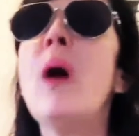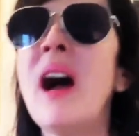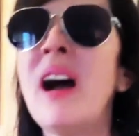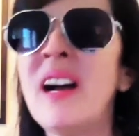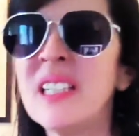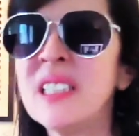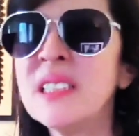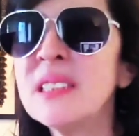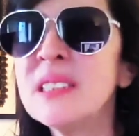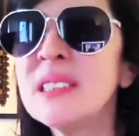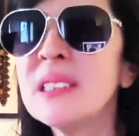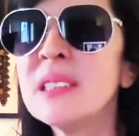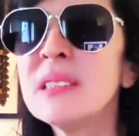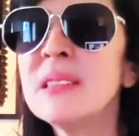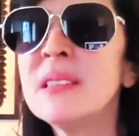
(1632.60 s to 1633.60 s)

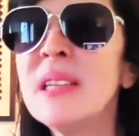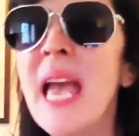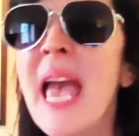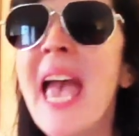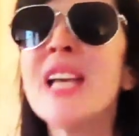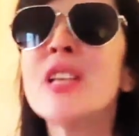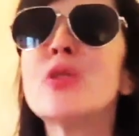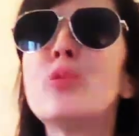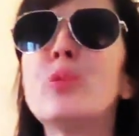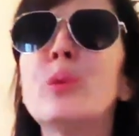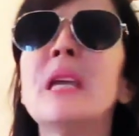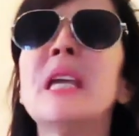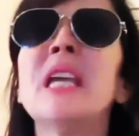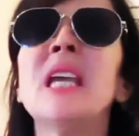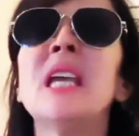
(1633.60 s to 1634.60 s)
us as
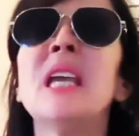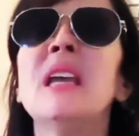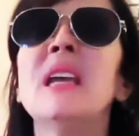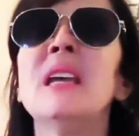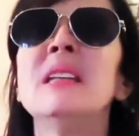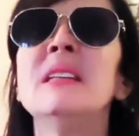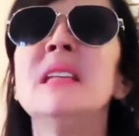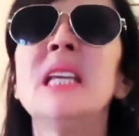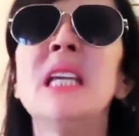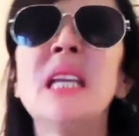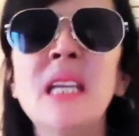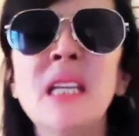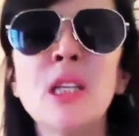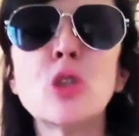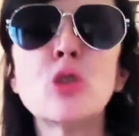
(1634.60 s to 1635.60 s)
we
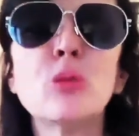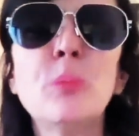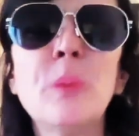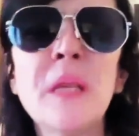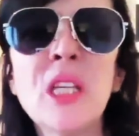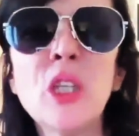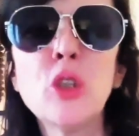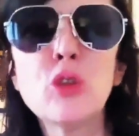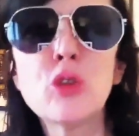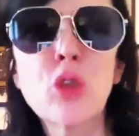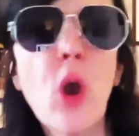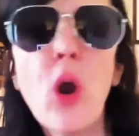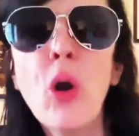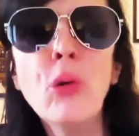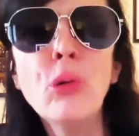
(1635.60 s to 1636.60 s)
need to be
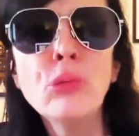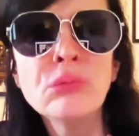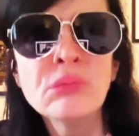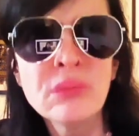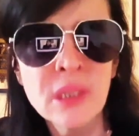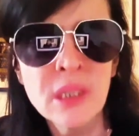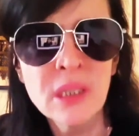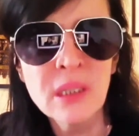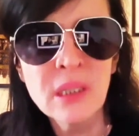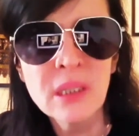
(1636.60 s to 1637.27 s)
shown.